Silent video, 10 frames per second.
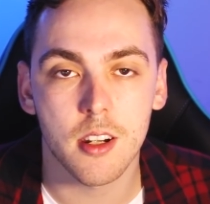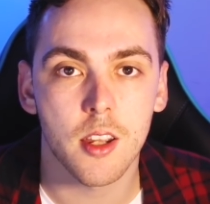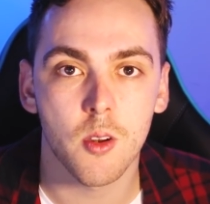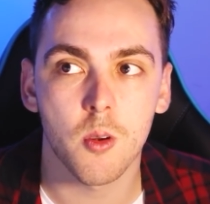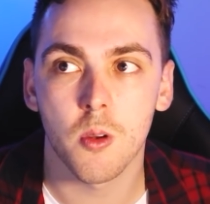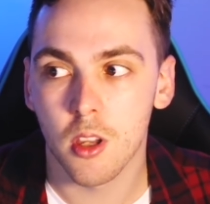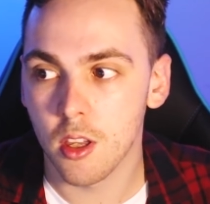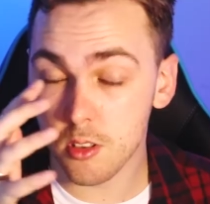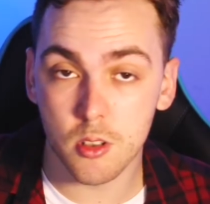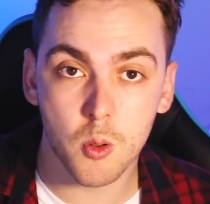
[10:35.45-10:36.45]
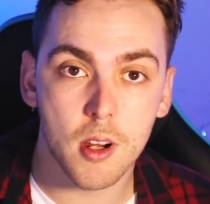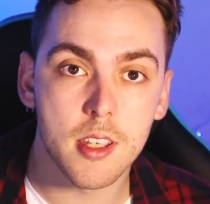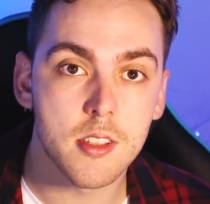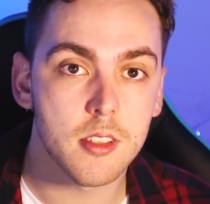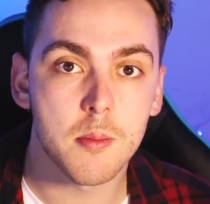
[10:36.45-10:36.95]
And I know you could
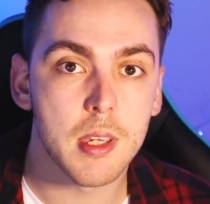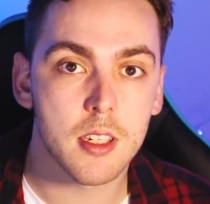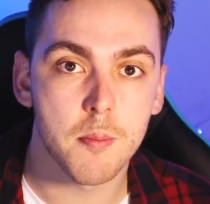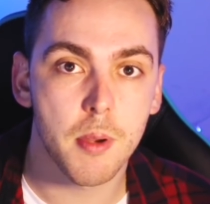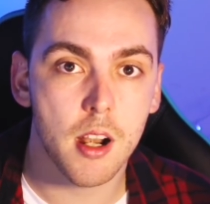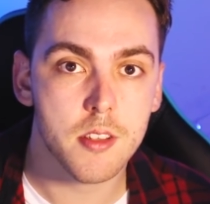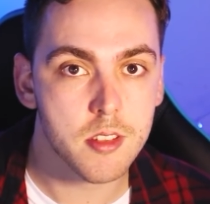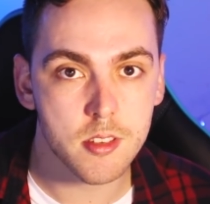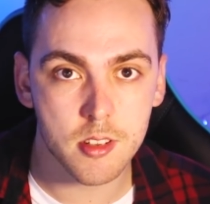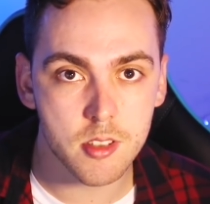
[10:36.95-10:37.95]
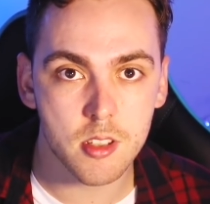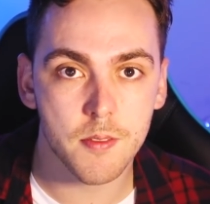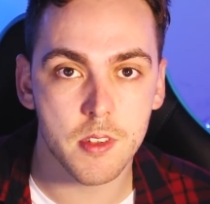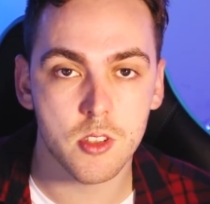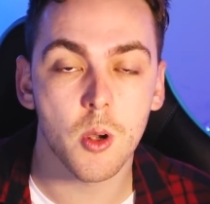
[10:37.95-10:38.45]
quite easily make comparisons to
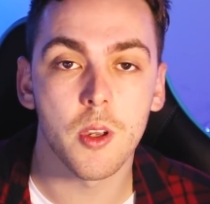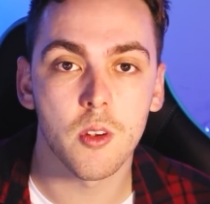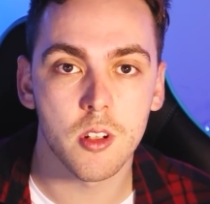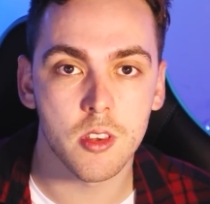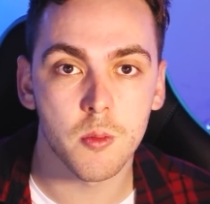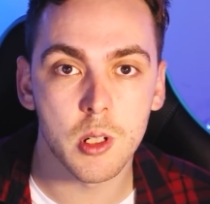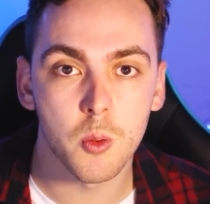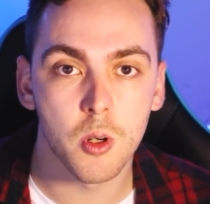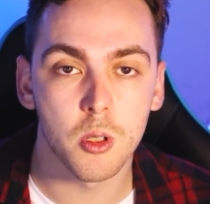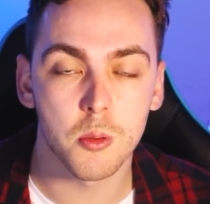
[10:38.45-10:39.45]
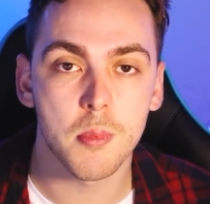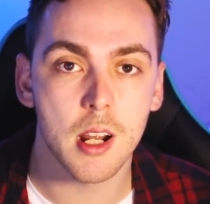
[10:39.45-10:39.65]
stuff that's going on in the real world,